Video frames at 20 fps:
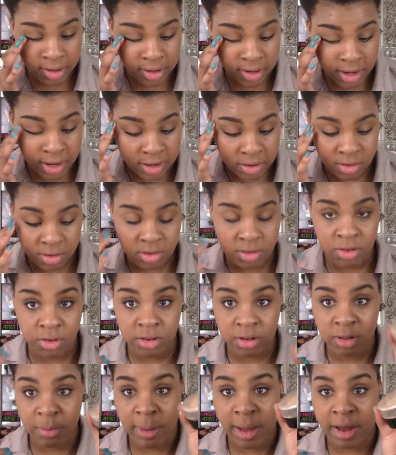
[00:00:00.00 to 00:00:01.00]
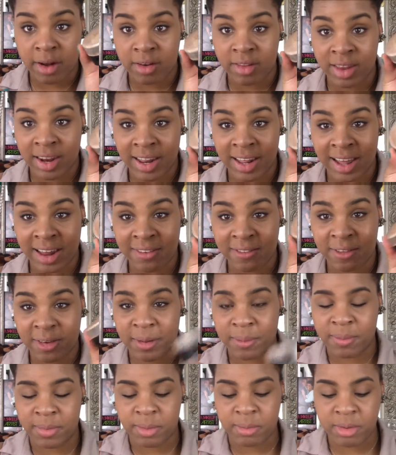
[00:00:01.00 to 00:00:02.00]
and I use Zuri's powder that I got from
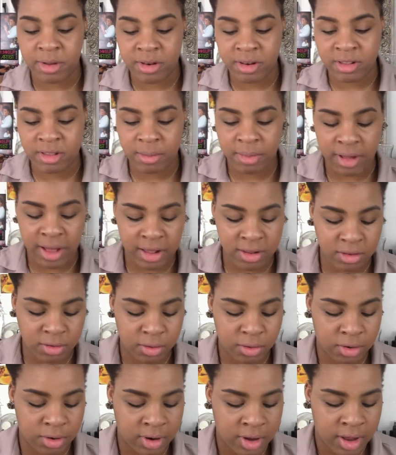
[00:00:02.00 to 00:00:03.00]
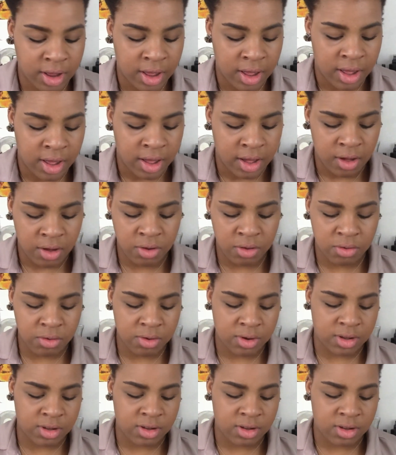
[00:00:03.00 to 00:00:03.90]
the beauty supply store. Whew.